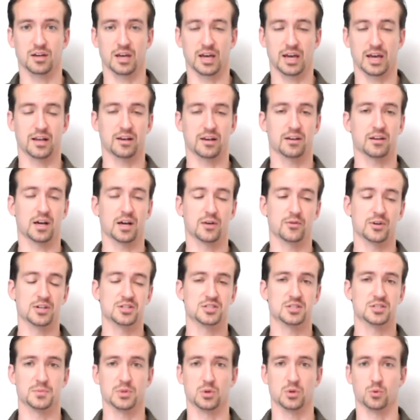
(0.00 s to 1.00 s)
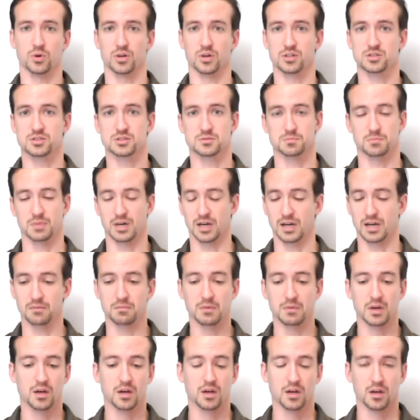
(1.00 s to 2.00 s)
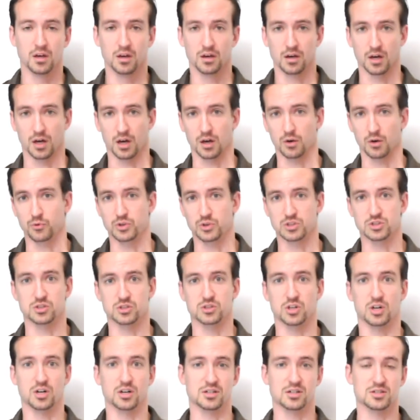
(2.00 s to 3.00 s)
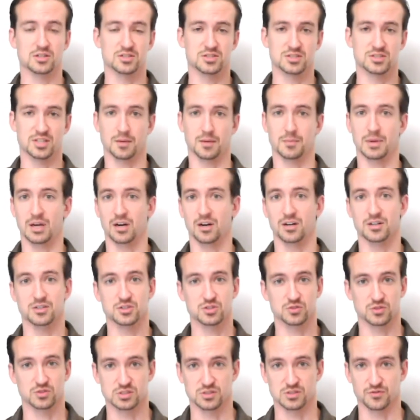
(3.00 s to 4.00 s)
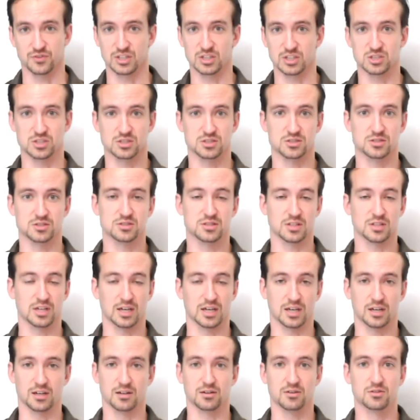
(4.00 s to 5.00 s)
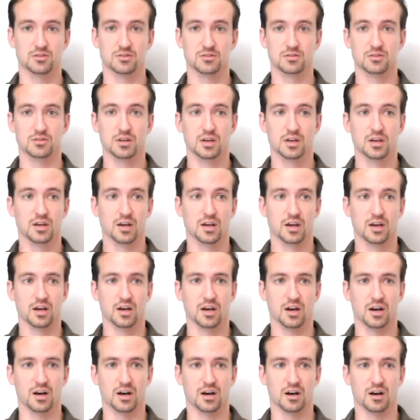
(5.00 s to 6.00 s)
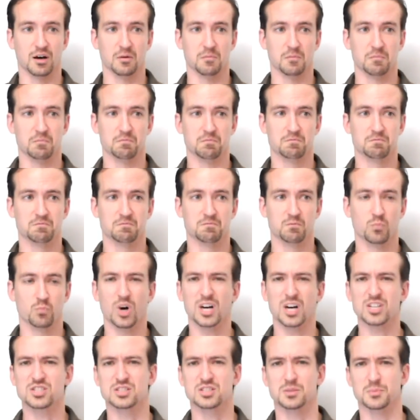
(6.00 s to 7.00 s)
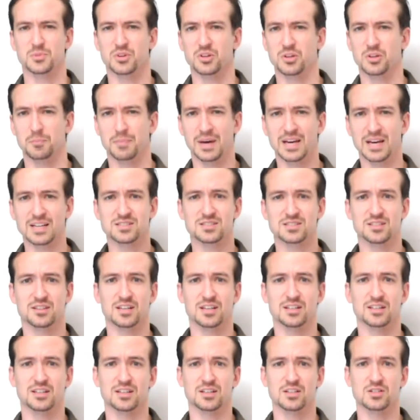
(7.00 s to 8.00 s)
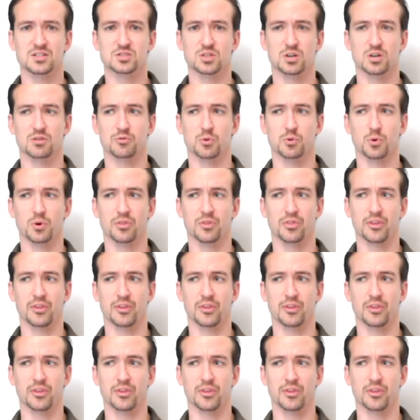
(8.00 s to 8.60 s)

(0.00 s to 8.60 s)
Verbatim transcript: And I read some of the works by uh, Richard Dawkins, Sam Harris, Christopher Hitchens, and um, watched some of the debates that they did and so forth.